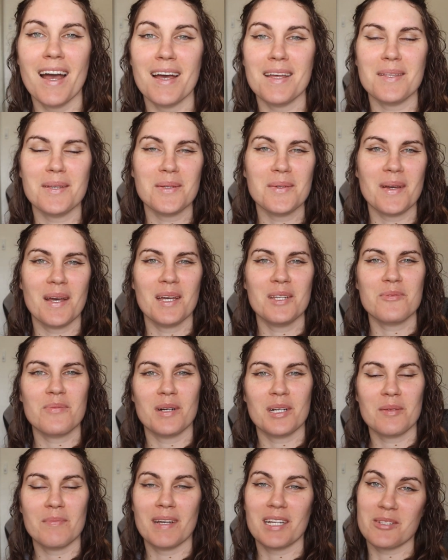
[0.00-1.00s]
Hello and
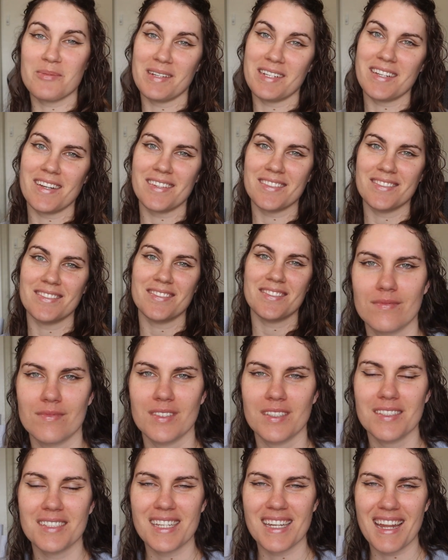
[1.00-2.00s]
welcome back to my channel.
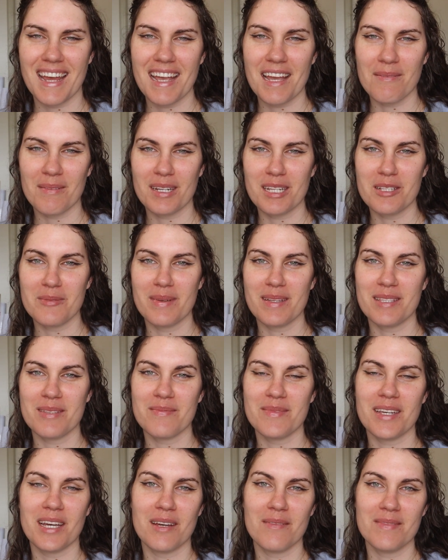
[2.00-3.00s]
Today I'm going to spend
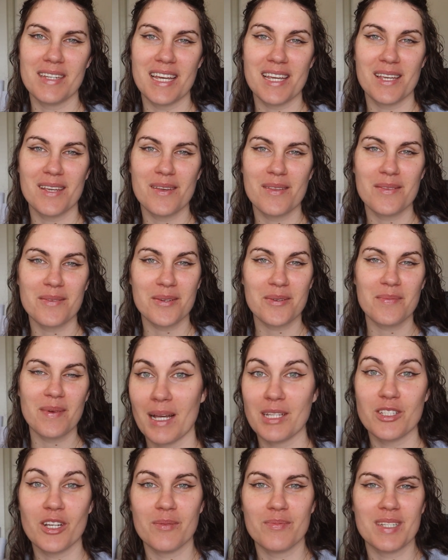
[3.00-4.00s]
some time taking you through
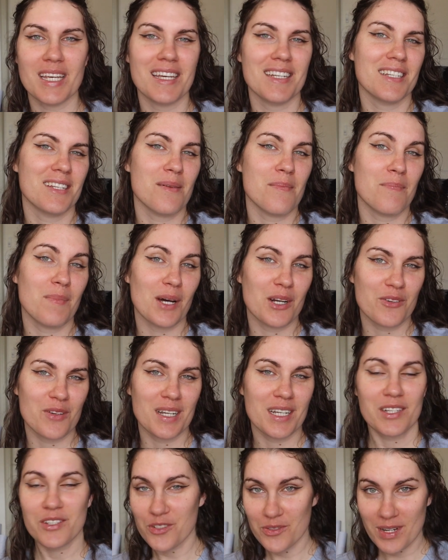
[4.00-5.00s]
my top 10
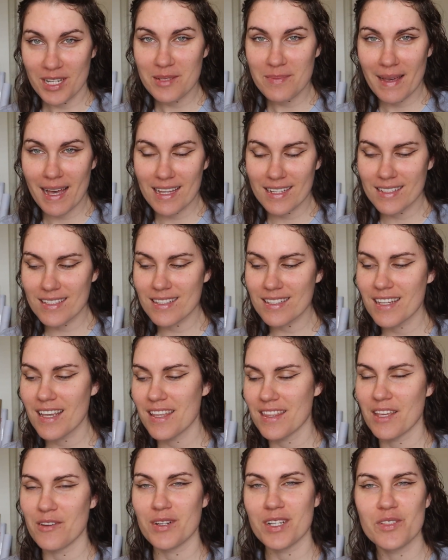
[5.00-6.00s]
Butterick dress patterns.
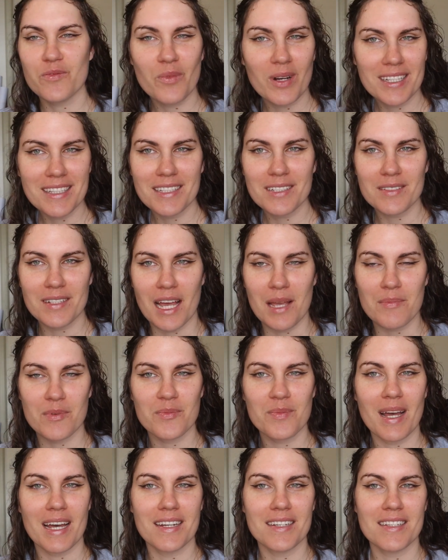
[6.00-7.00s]
There is one little
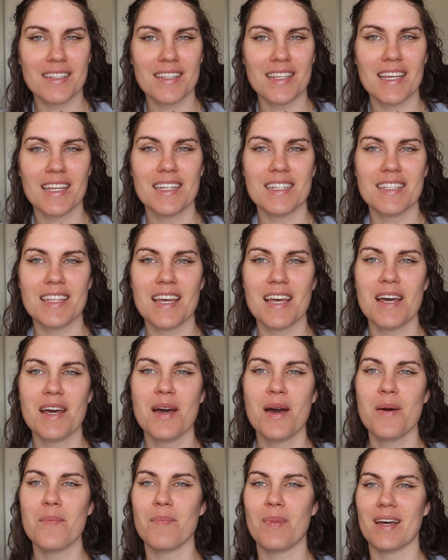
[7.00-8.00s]
apron pattern in the end
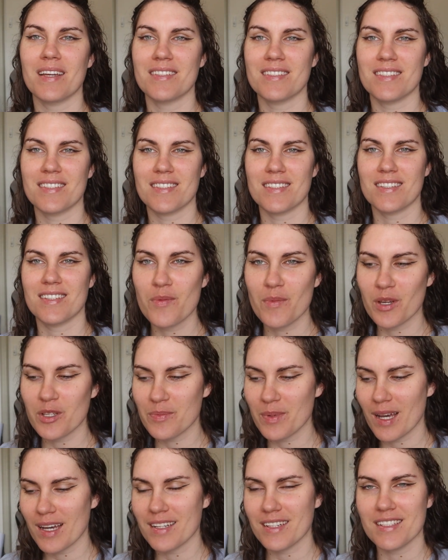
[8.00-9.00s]
there, but for the
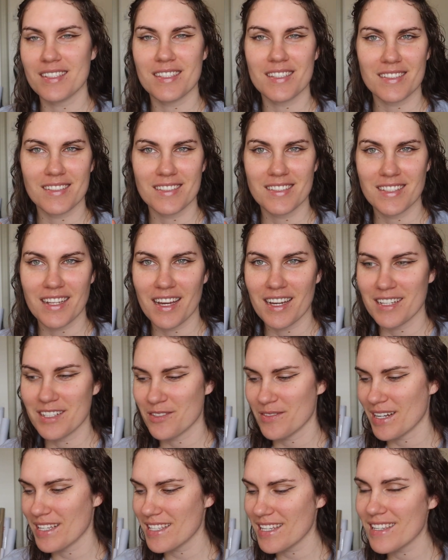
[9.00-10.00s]
most part it's 9
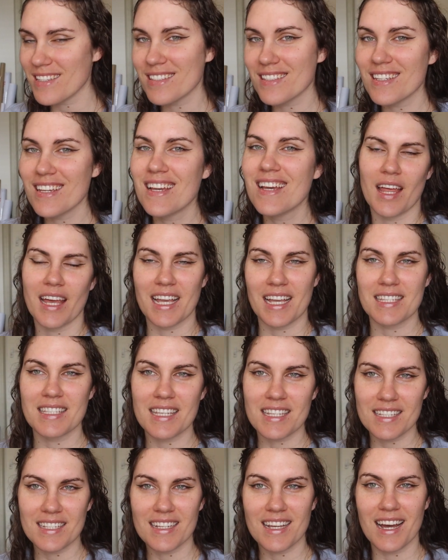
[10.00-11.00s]
dresses. I guess
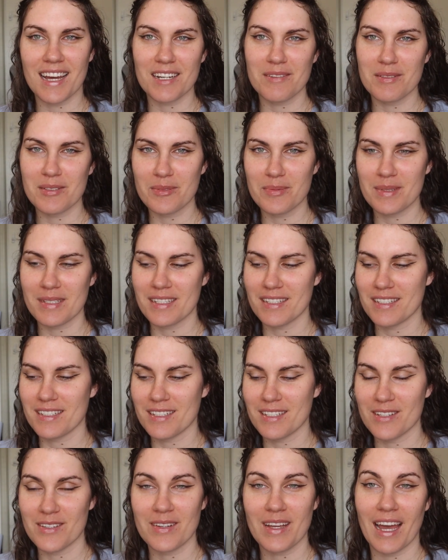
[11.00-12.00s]
these can kind of be split
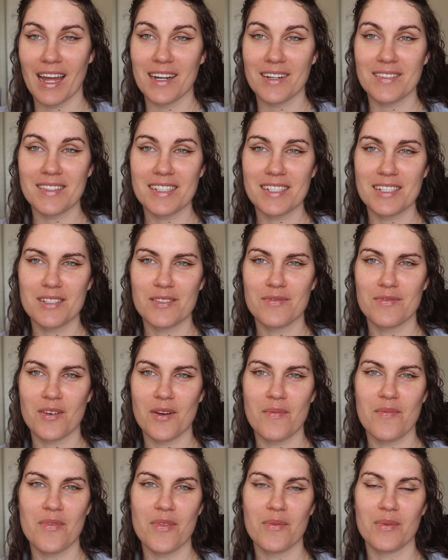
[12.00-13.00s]
into 2 categories,
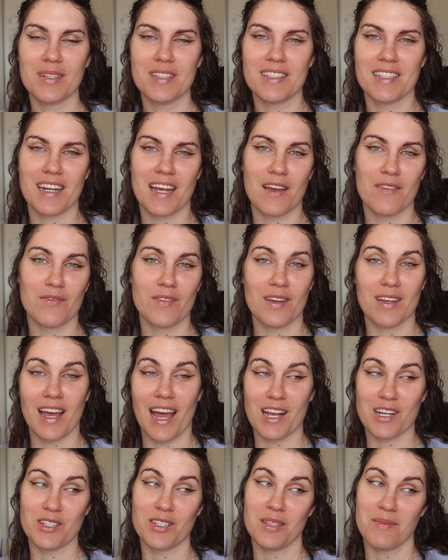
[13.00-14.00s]
from the ones that I've
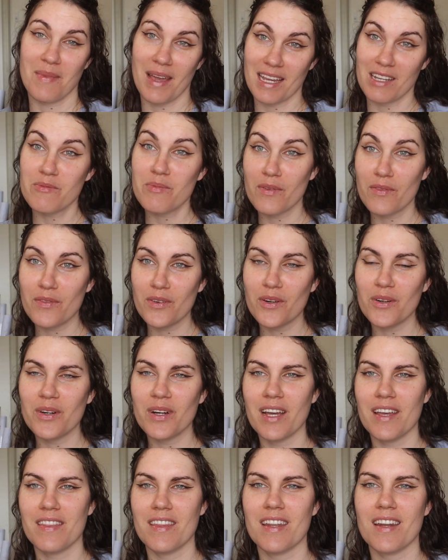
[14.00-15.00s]
actually made
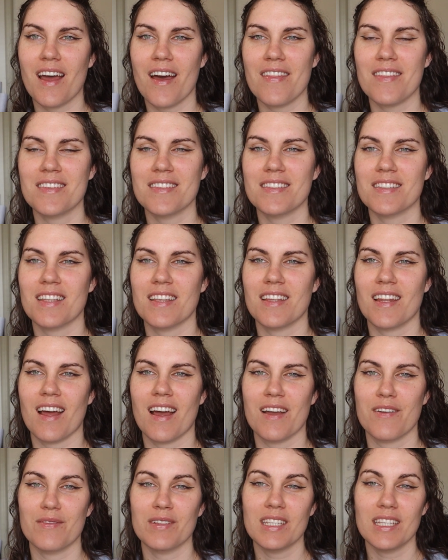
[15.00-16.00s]
before and then others that
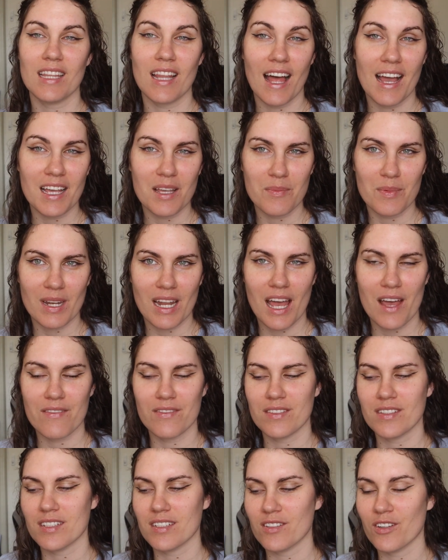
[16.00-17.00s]
I really like but I
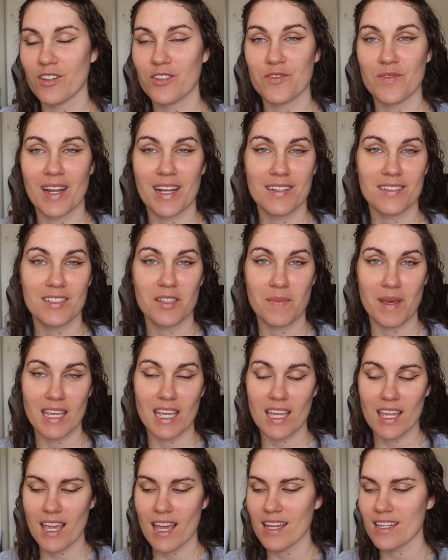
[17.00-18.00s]
haven't gotten around to
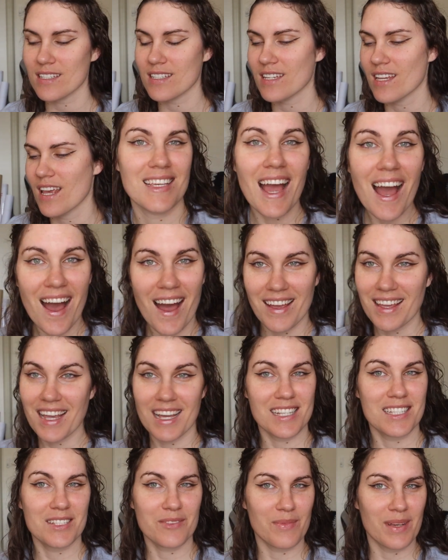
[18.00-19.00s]
making yet. Yeah, I
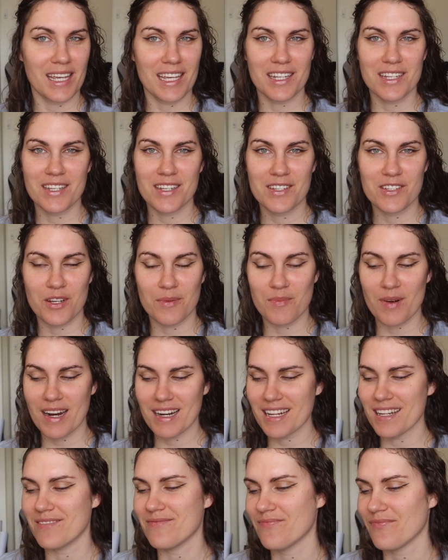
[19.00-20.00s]
guess we can jump
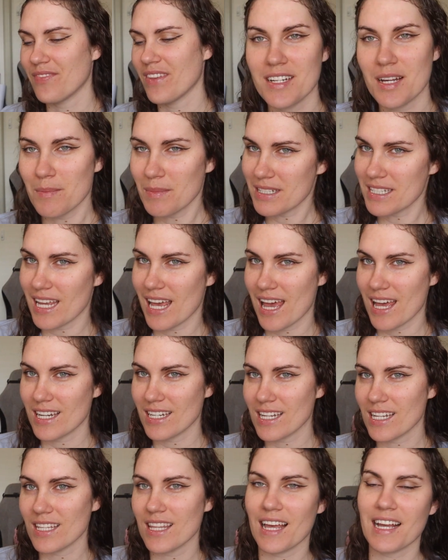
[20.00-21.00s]
right in. Number
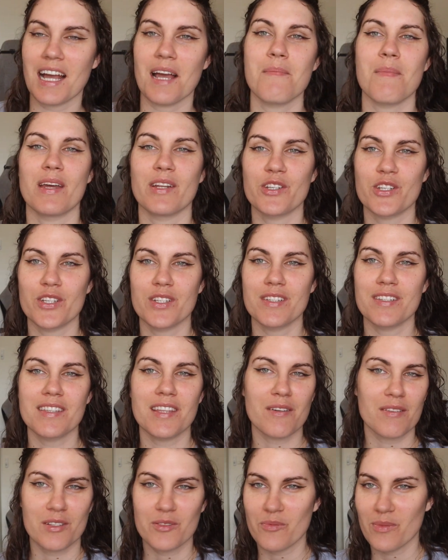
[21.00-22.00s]
10, like I mentioned,
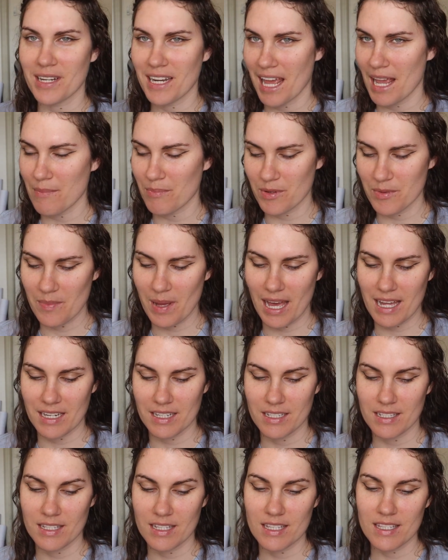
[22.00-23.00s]
there is one apron
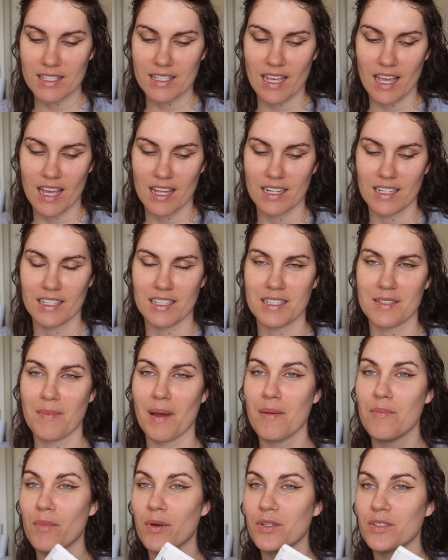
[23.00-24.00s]
pattern in this and it is
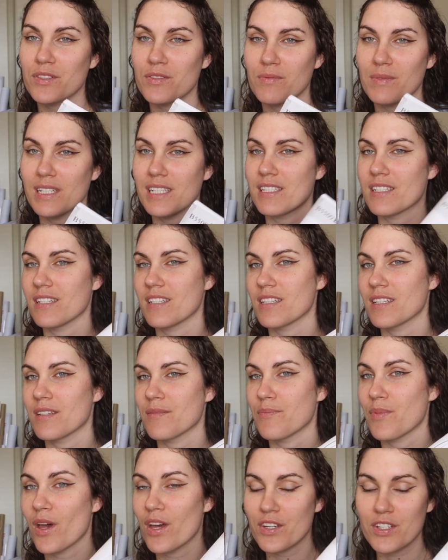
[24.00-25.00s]
my most recent
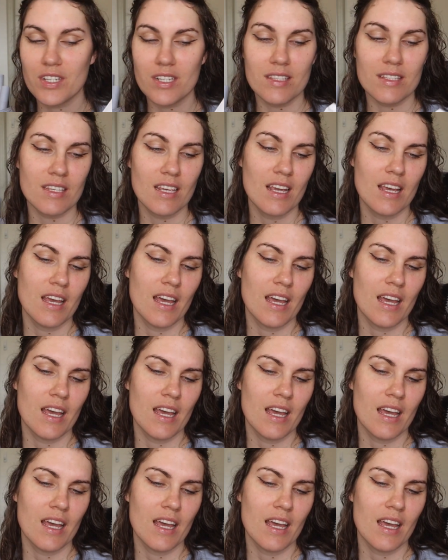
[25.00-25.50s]
purchase.